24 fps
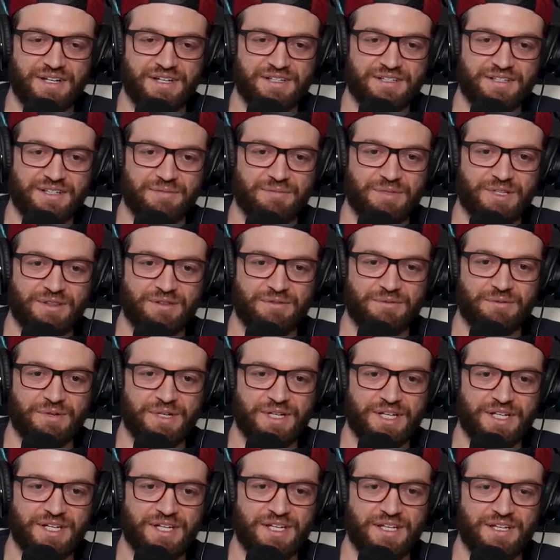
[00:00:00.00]
case, I mean, the
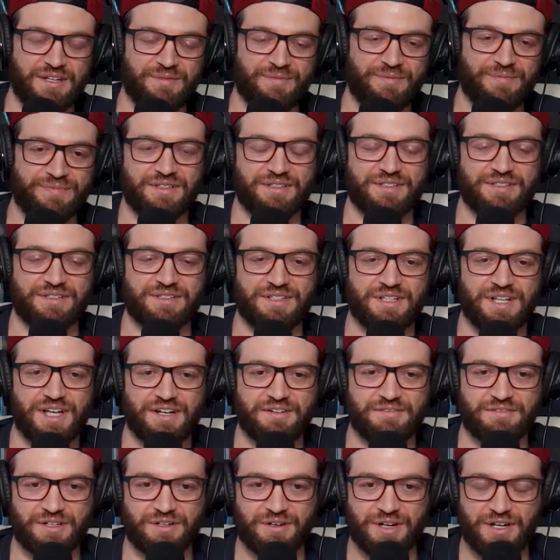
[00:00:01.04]
way, because a
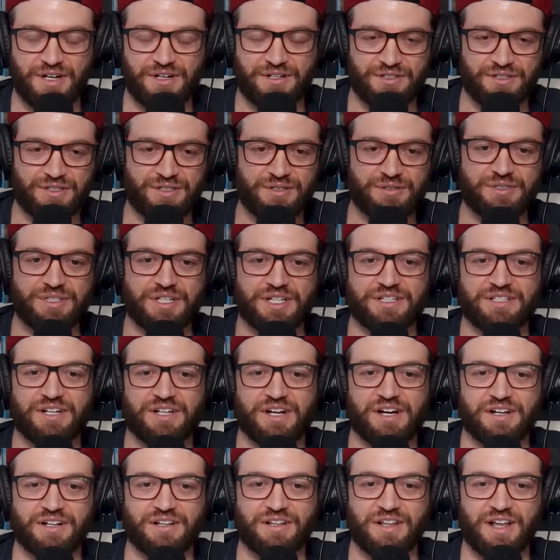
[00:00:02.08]
lot of creators do
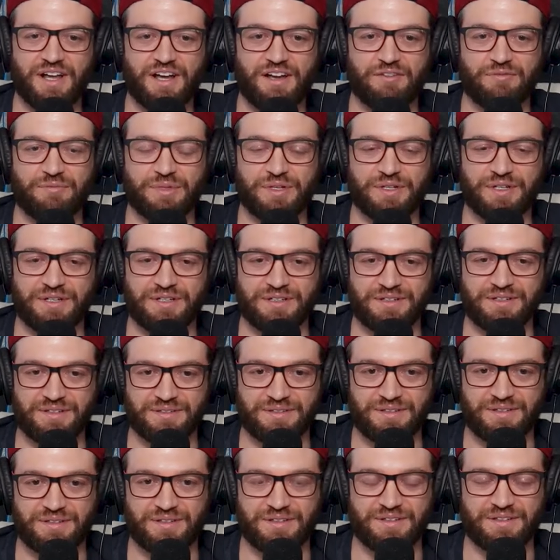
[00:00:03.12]
TikTok live, but
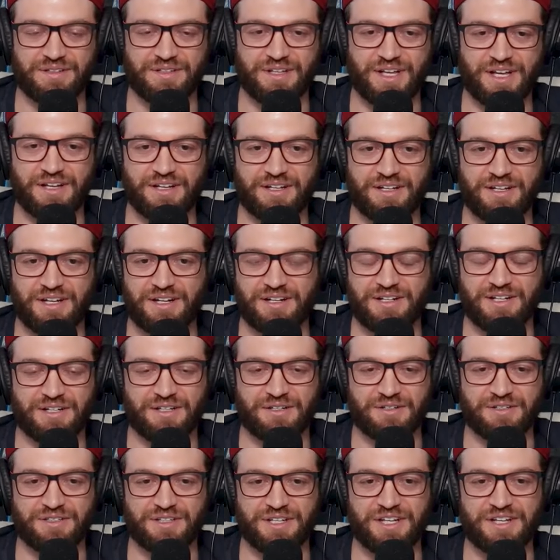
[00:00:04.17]
like kind of
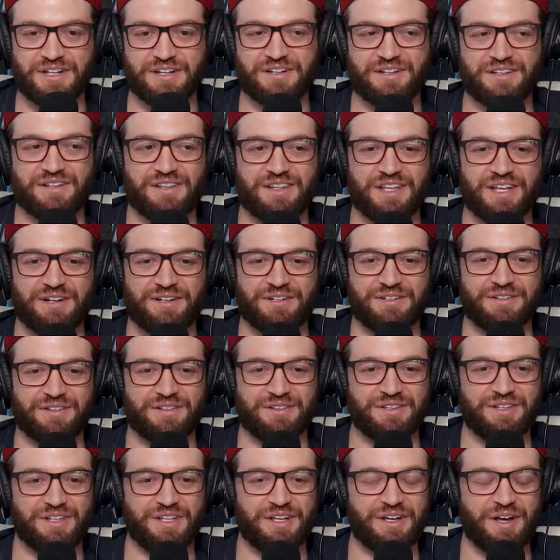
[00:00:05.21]
like you said, they
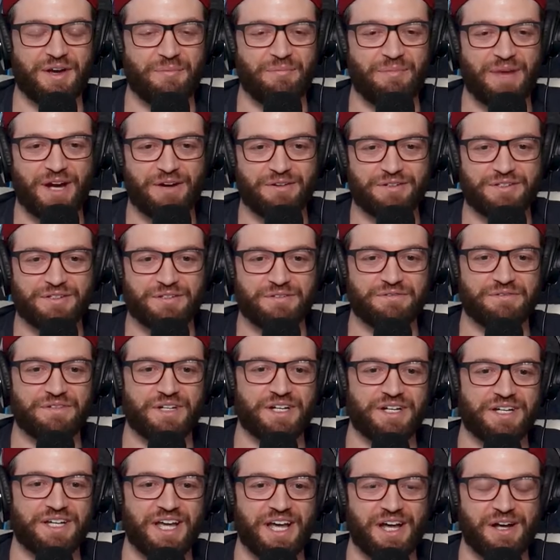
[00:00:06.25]
the amount of
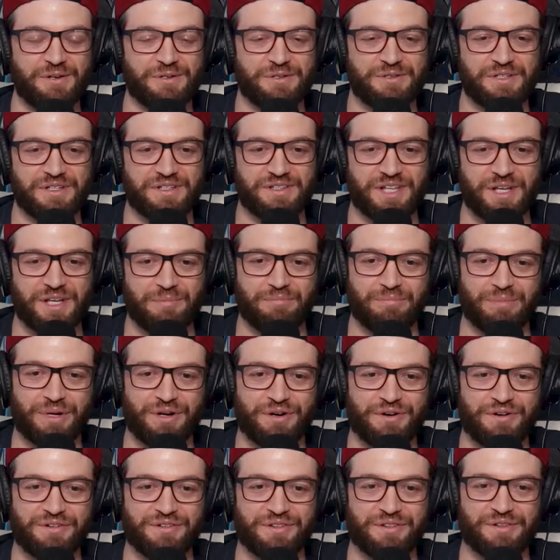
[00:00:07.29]
accounts that they
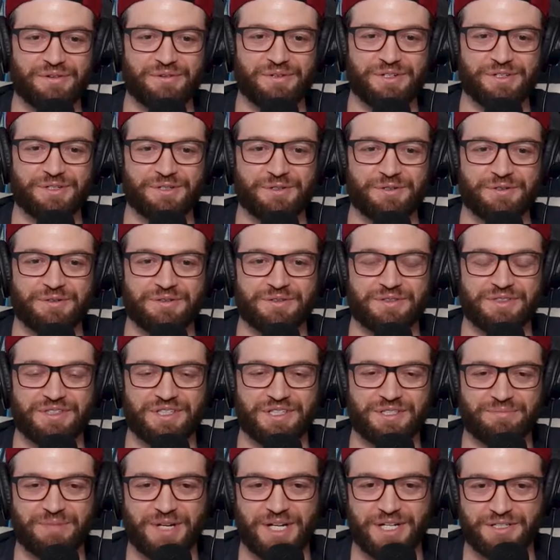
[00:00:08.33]
burn through
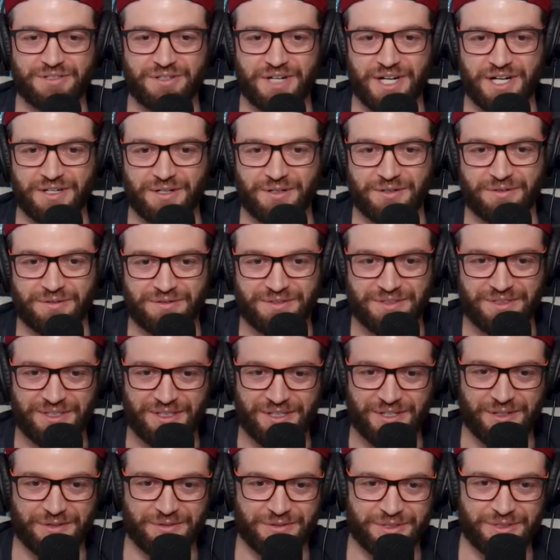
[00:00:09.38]
just by trying to
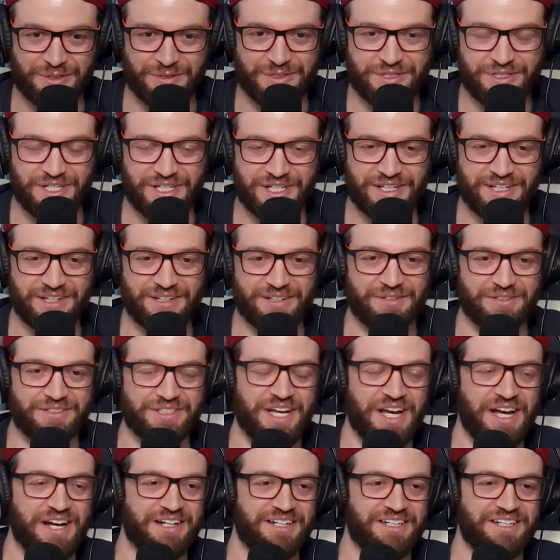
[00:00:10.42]
you know do sneaky little
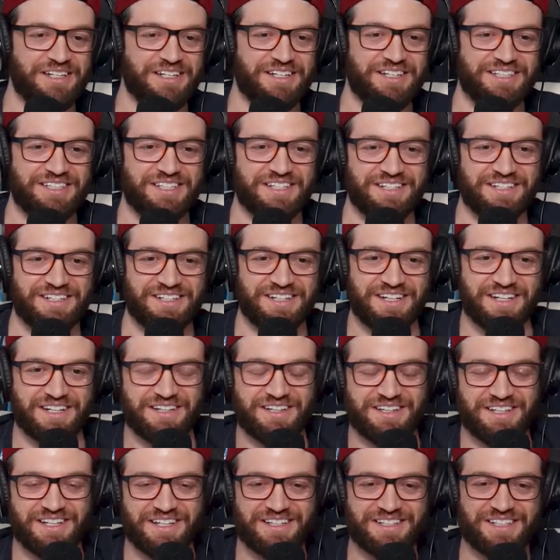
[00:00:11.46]
tactics and
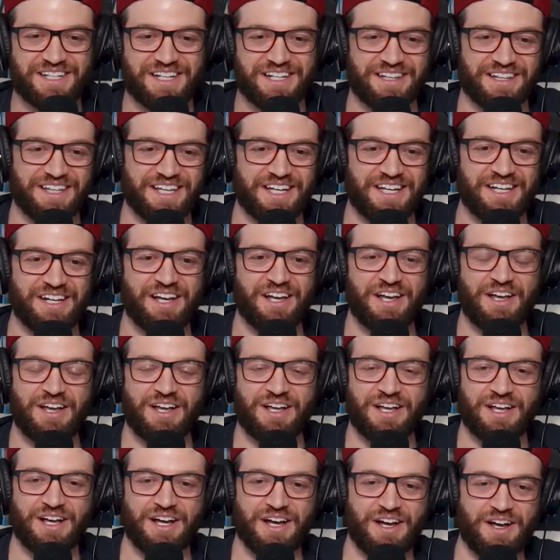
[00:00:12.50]
and things like that.
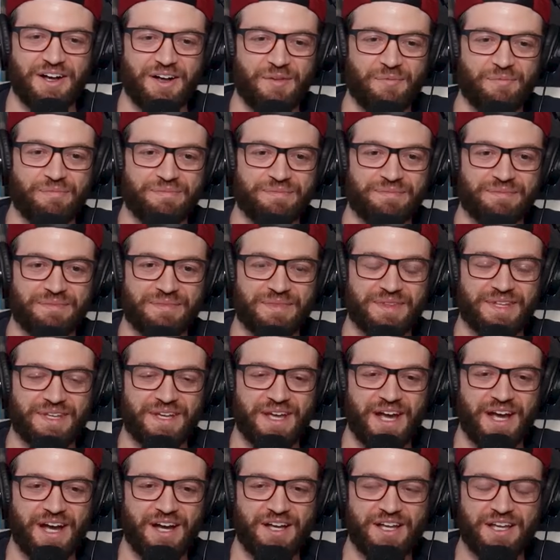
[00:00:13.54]
Um,
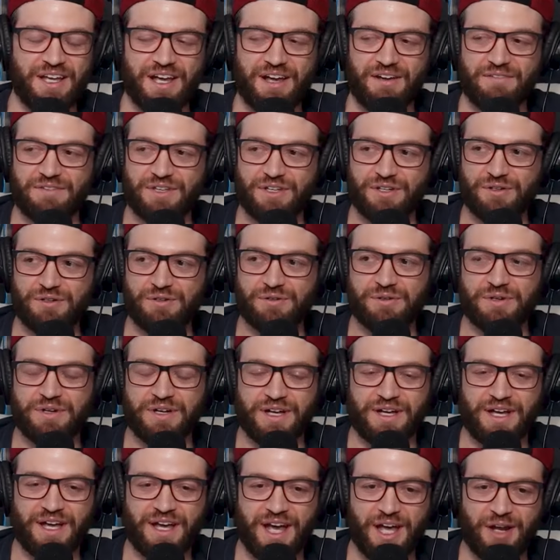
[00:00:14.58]
have you
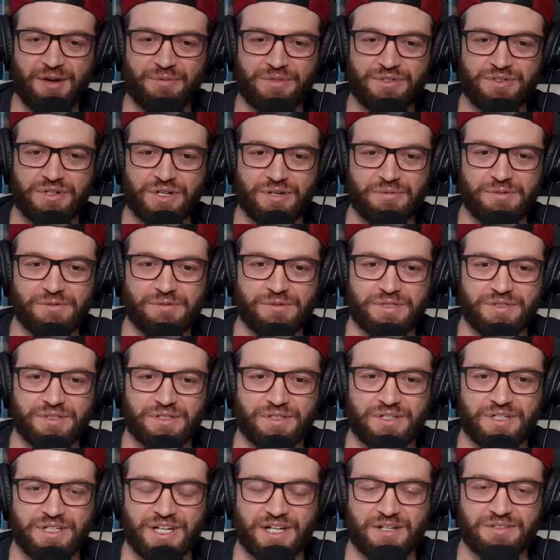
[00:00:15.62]
had trouble with
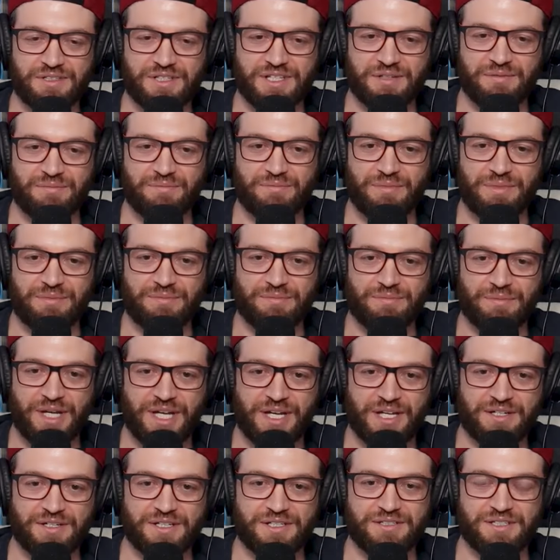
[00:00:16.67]
your accounts getting
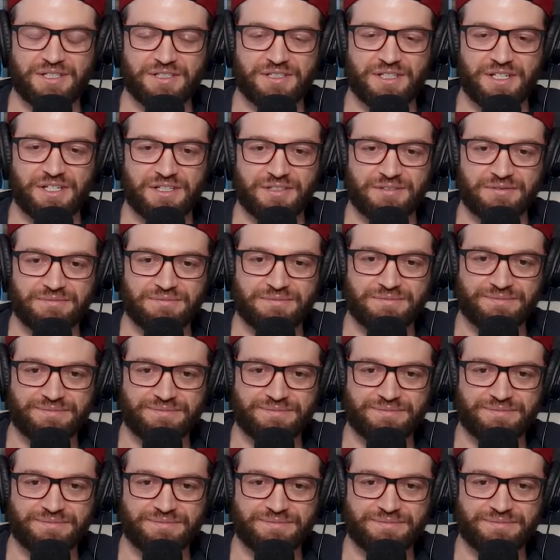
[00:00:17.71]
banned on TikTok?